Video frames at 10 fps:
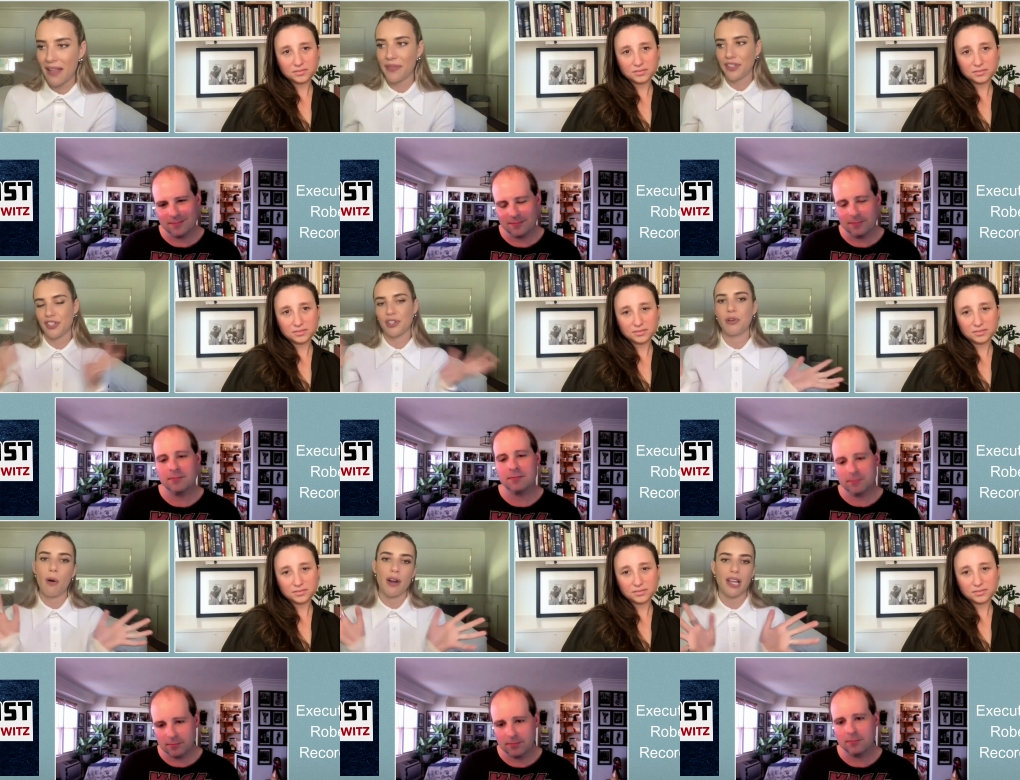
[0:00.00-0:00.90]
Speaker 1: And these two
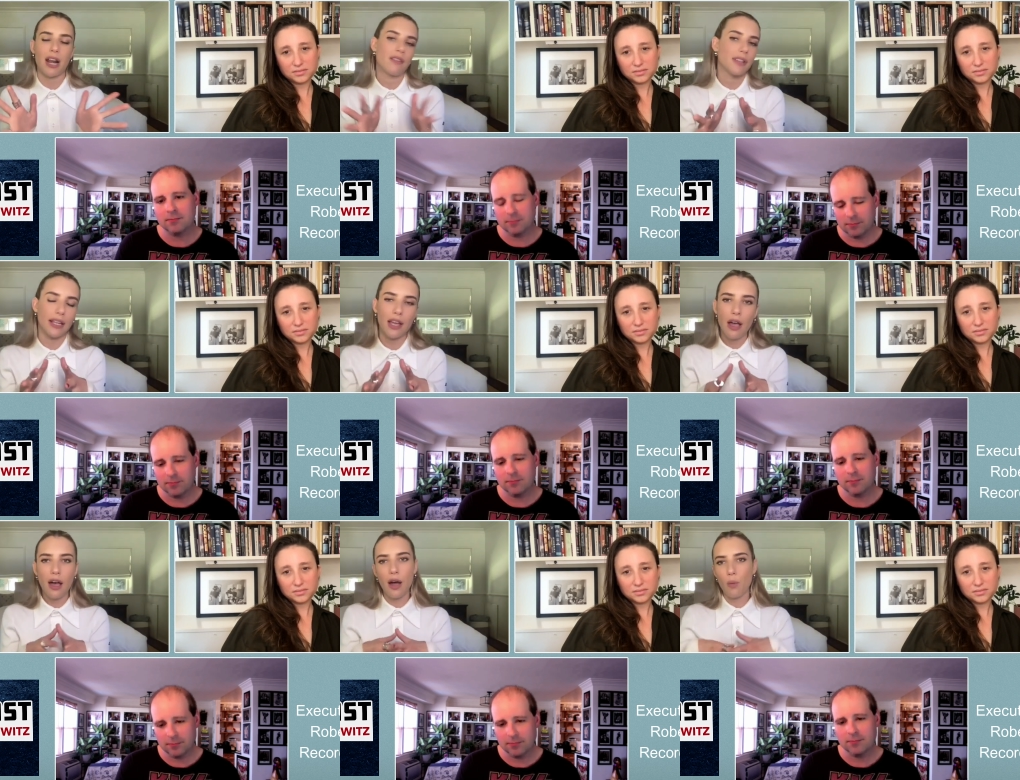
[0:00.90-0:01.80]
go on kind of like
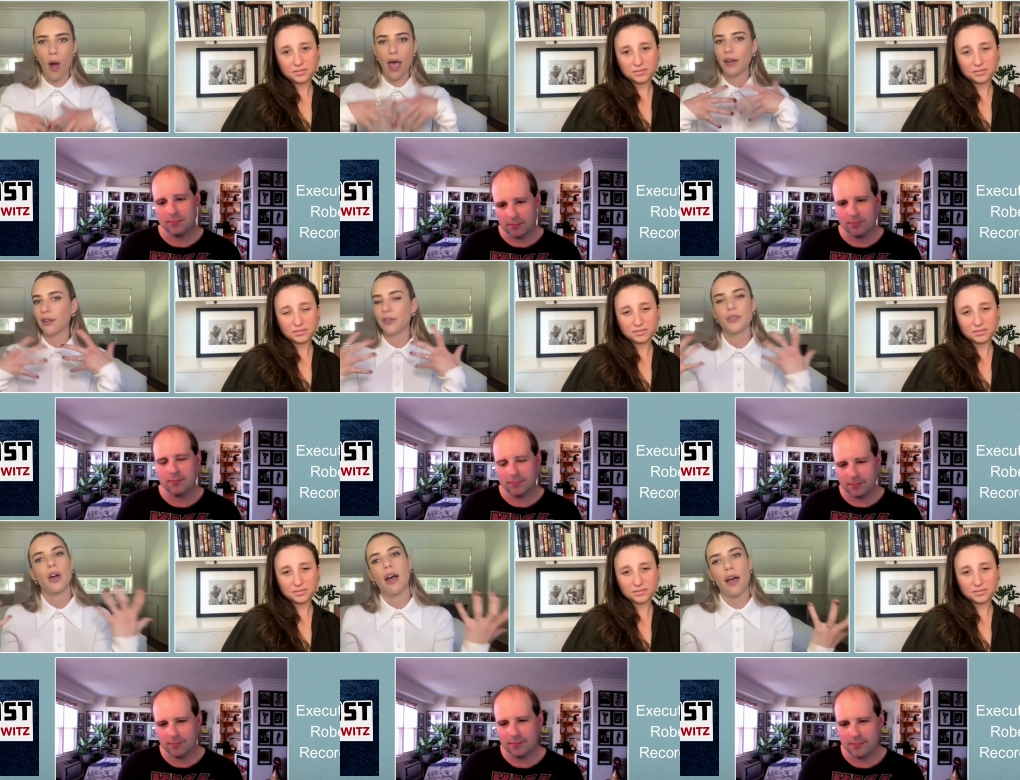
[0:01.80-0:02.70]
a wild
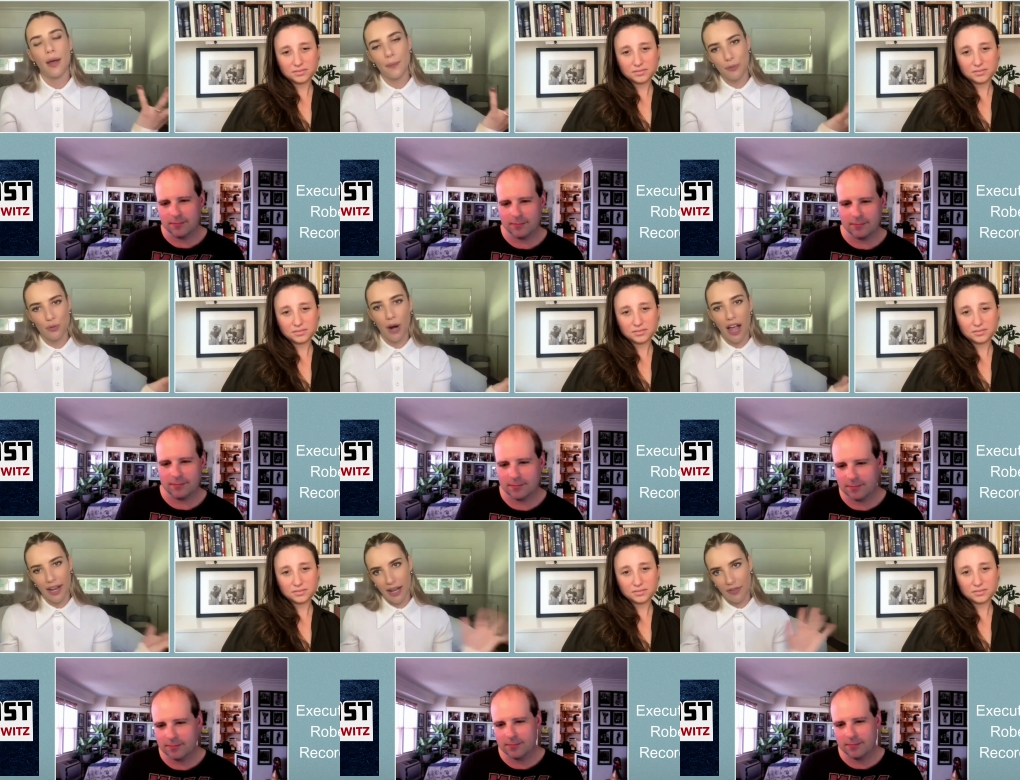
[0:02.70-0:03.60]

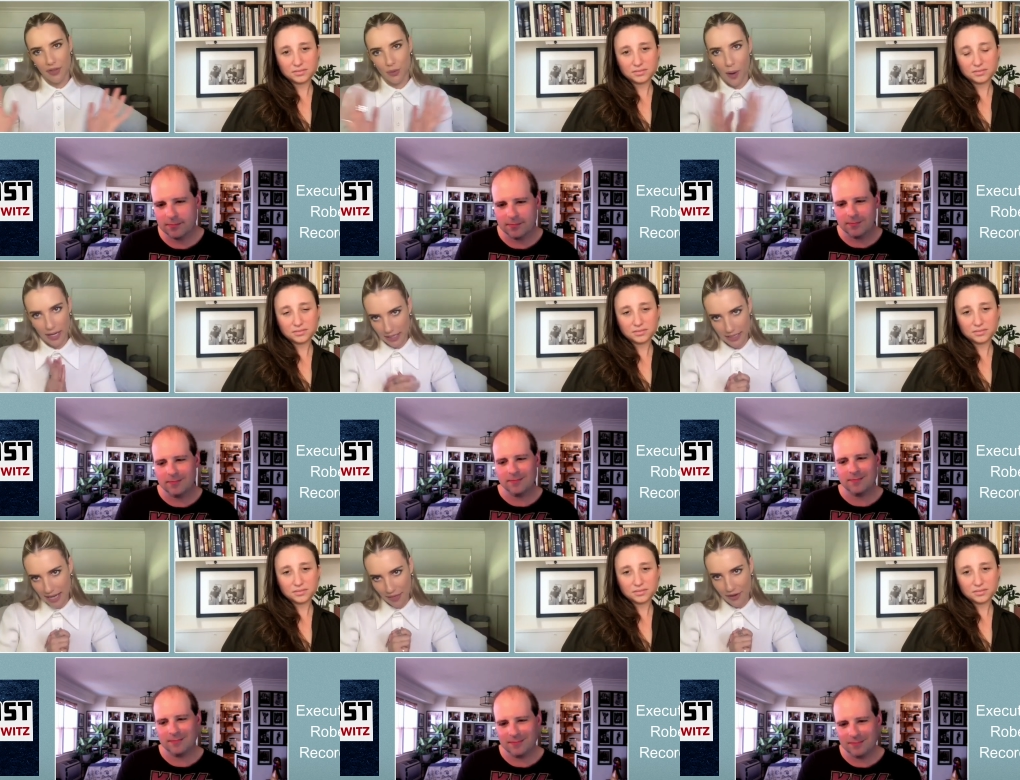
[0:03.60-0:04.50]
ride at this wedding
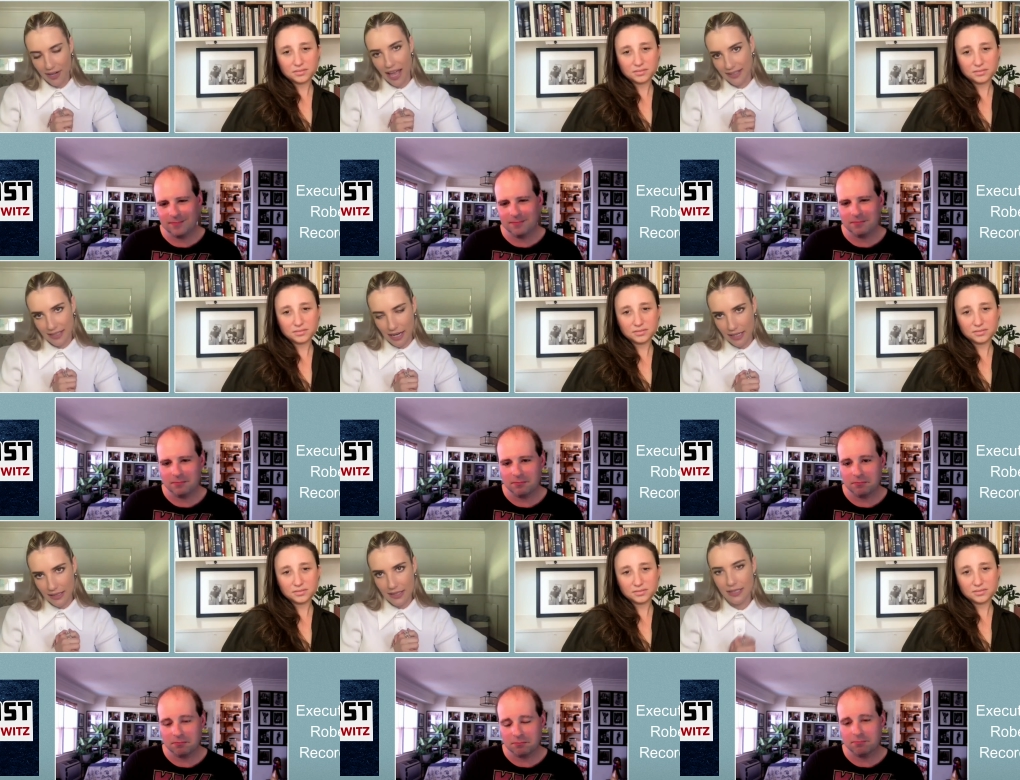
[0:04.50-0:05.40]
together as
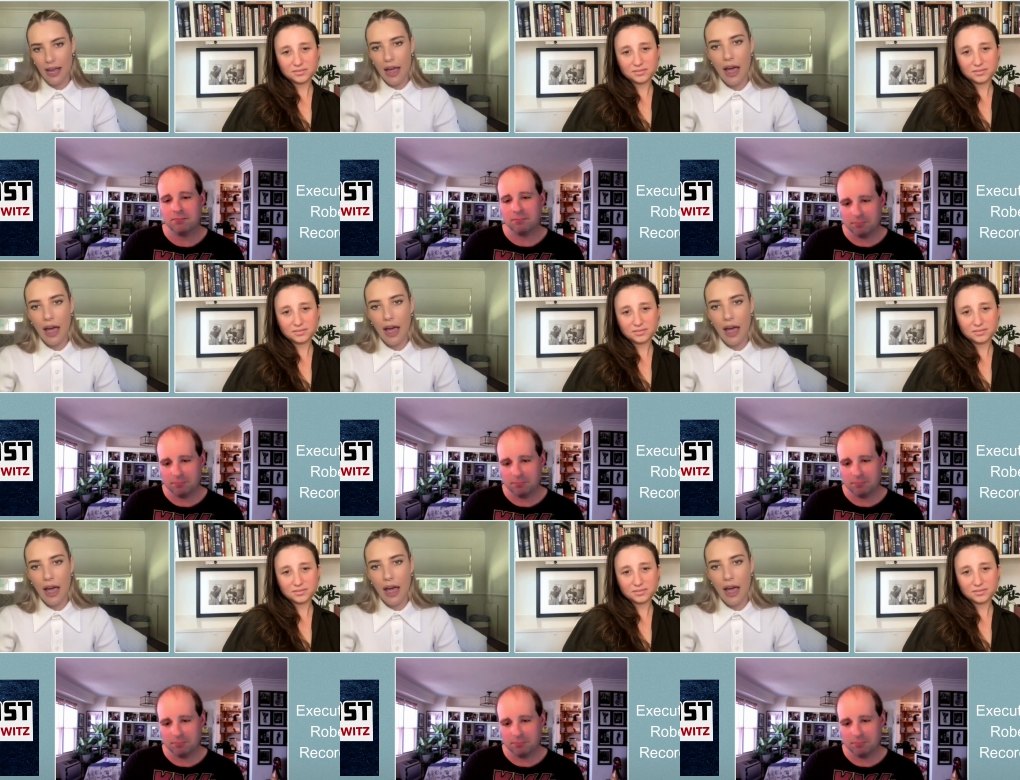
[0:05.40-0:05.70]
dates.